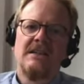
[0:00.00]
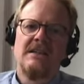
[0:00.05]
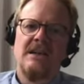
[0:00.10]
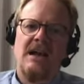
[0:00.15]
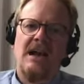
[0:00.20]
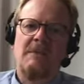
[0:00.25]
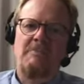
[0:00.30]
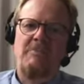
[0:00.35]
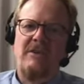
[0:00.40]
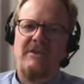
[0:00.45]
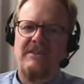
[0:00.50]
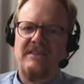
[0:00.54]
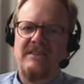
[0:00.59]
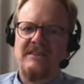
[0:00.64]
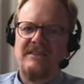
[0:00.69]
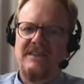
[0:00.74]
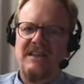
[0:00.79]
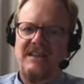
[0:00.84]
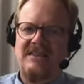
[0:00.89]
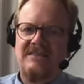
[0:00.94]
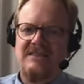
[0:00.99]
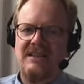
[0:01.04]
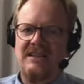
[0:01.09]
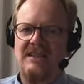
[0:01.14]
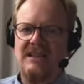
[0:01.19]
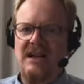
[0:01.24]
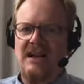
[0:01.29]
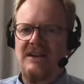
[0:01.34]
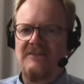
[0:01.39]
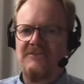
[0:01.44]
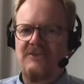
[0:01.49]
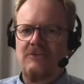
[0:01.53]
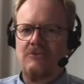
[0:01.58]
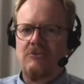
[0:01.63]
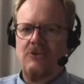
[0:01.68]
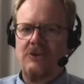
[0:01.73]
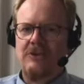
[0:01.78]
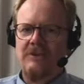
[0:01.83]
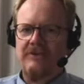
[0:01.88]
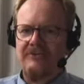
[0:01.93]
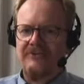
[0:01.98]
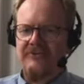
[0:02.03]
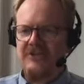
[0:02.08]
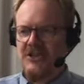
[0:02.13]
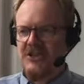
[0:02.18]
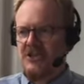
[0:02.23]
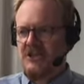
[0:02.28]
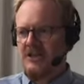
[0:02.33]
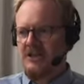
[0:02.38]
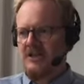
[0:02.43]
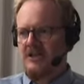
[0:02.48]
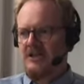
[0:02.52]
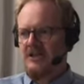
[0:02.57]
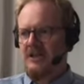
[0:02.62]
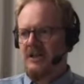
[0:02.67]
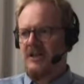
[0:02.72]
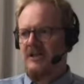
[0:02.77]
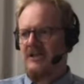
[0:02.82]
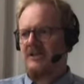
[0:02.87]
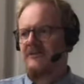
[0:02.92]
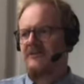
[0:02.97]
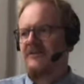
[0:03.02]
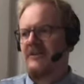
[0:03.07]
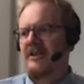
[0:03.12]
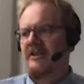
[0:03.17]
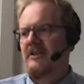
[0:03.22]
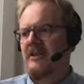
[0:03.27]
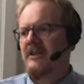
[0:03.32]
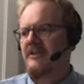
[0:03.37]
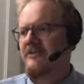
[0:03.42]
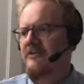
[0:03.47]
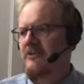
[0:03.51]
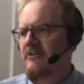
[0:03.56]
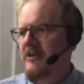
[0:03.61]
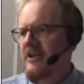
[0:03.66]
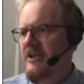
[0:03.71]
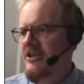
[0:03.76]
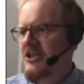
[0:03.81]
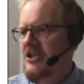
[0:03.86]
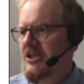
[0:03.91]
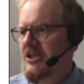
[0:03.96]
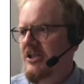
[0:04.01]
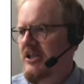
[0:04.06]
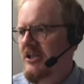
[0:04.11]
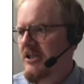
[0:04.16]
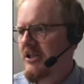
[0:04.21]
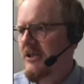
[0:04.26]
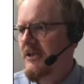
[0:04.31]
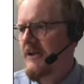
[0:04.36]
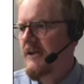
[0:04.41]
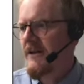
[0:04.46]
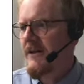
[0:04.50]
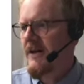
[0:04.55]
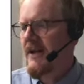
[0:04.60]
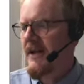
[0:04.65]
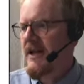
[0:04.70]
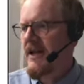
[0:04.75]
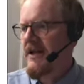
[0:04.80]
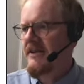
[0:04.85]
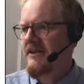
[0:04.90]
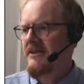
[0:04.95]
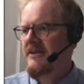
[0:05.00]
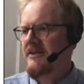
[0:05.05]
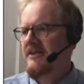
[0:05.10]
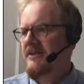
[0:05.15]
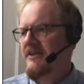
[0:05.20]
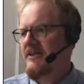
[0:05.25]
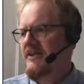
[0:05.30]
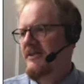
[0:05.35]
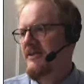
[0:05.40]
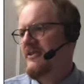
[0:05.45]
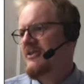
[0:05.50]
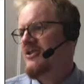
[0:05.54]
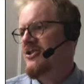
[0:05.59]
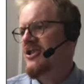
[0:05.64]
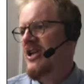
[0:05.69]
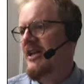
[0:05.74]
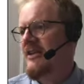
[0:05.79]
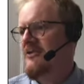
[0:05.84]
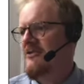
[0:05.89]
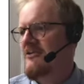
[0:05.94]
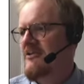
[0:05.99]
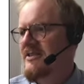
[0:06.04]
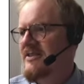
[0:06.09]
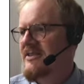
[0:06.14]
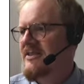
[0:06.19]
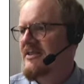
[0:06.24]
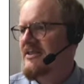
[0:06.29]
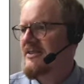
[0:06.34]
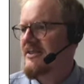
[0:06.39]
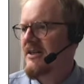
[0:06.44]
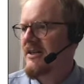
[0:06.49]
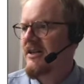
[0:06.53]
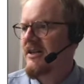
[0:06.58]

hypothesis testing after Ronald Fisher, a very influential and ingenious